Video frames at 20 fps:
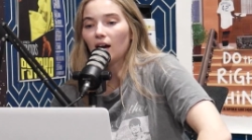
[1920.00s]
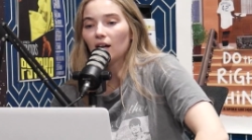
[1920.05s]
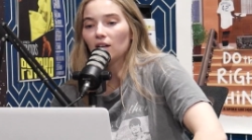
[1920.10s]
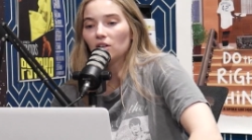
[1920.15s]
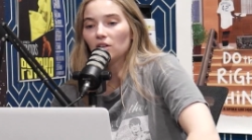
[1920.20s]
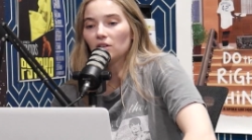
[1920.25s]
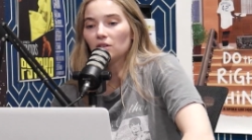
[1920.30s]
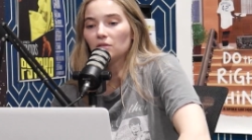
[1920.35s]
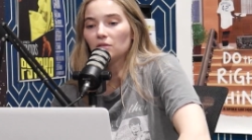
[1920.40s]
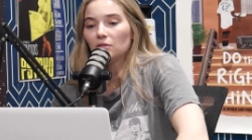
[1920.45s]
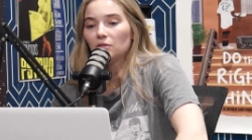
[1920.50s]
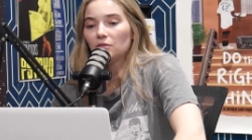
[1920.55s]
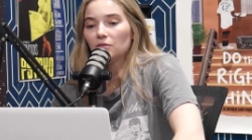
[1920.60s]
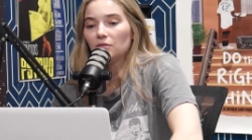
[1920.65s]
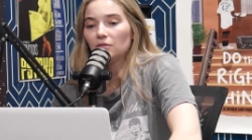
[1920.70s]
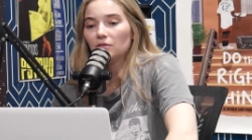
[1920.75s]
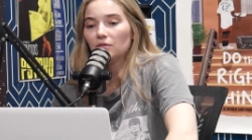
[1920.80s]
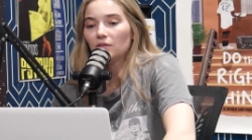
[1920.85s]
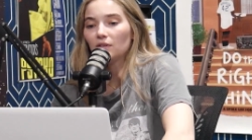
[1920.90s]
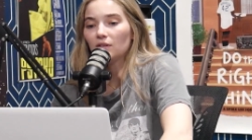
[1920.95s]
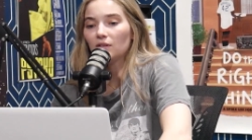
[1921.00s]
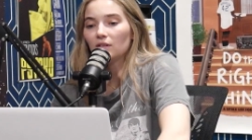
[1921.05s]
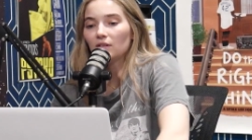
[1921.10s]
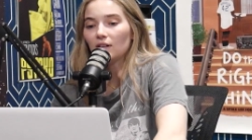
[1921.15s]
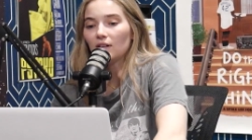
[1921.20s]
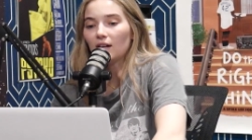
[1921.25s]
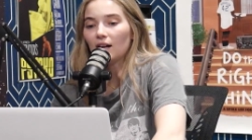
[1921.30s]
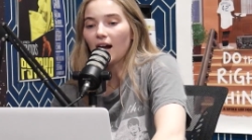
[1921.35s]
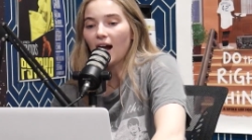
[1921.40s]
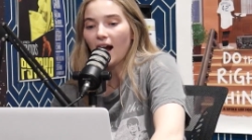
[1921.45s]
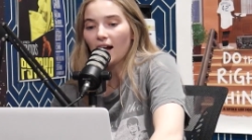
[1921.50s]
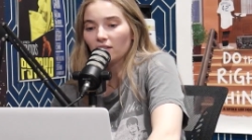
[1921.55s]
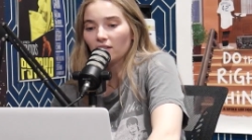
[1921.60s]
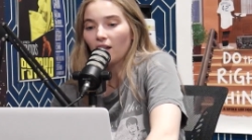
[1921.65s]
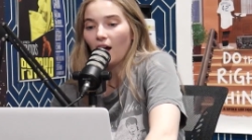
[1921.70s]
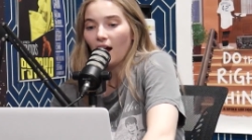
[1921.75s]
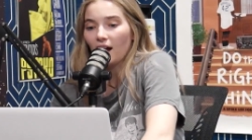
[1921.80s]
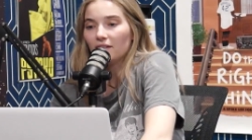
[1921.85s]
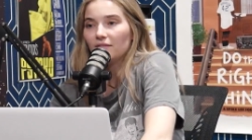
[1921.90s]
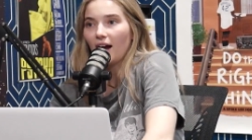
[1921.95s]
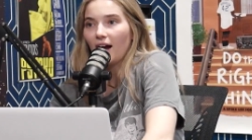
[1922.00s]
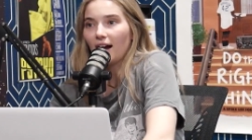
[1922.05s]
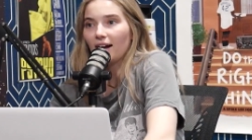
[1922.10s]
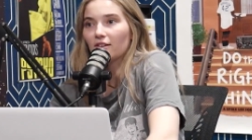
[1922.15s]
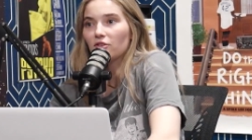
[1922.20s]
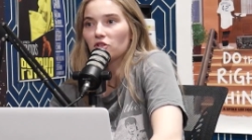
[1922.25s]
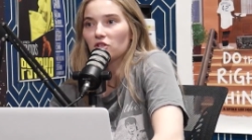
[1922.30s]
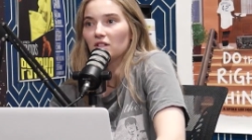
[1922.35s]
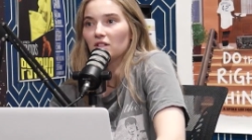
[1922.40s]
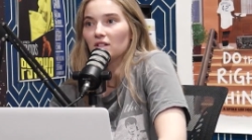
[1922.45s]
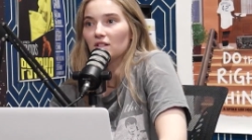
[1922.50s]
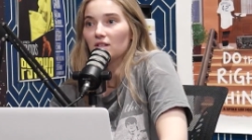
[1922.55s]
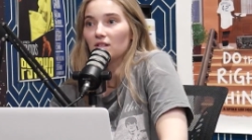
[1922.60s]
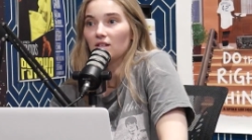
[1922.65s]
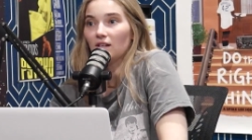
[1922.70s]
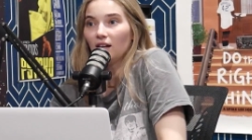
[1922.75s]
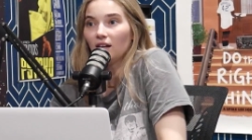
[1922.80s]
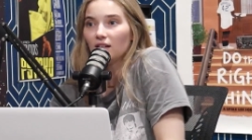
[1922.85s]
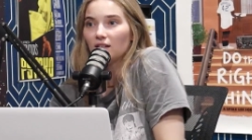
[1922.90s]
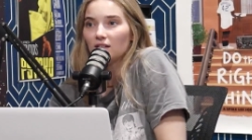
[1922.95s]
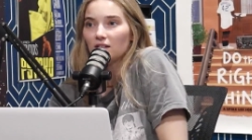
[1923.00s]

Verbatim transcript: of live action stunts.